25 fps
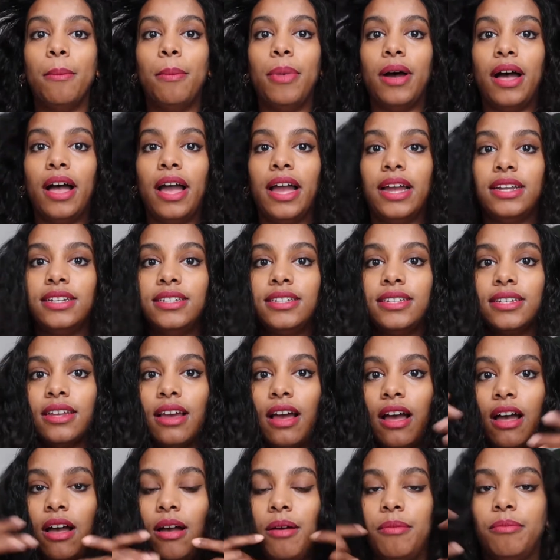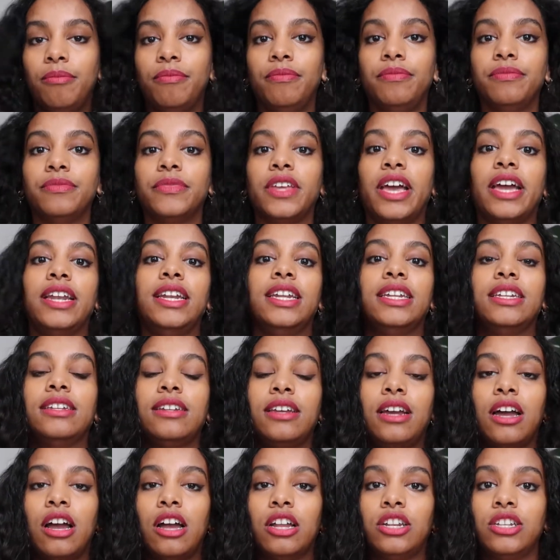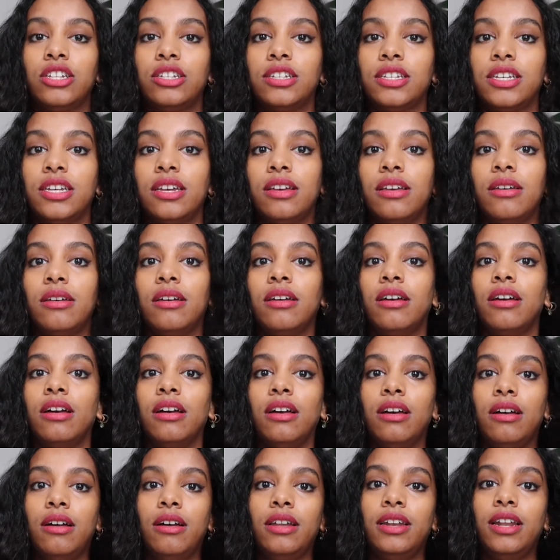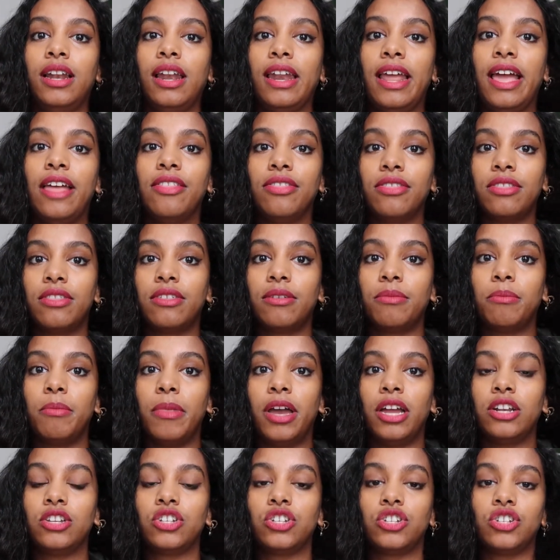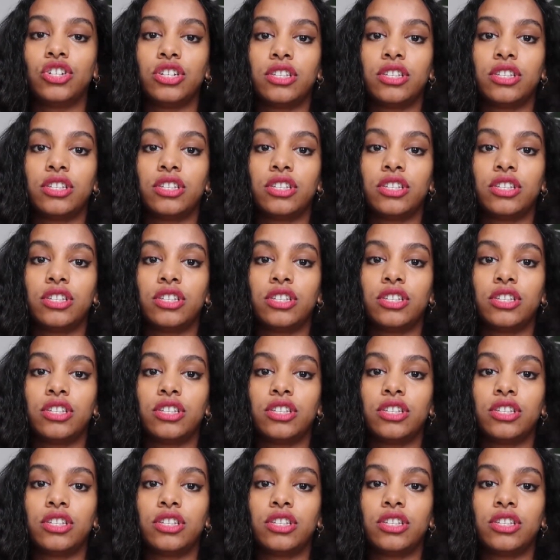but um, I didn't cut uh, the length much